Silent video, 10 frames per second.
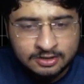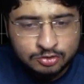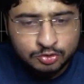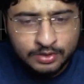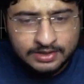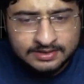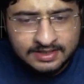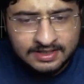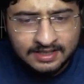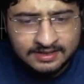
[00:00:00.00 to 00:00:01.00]
So you can
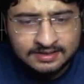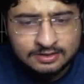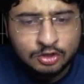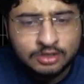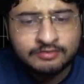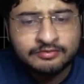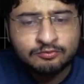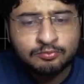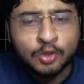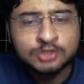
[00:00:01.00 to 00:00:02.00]
see that this is not a
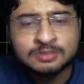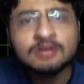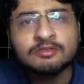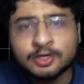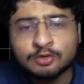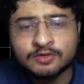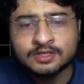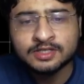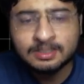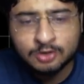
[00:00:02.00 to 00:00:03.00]
possible way to fill
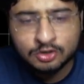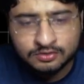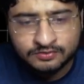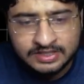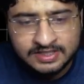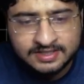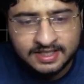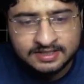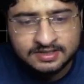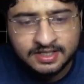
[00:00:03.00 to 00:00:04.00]
the tile because of these
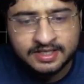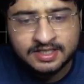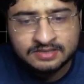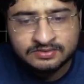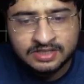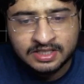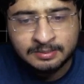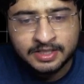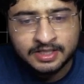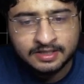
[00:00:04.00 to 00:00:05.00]
extra areas which are
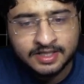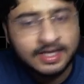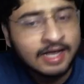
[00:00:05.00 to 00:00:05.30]
remaining, right?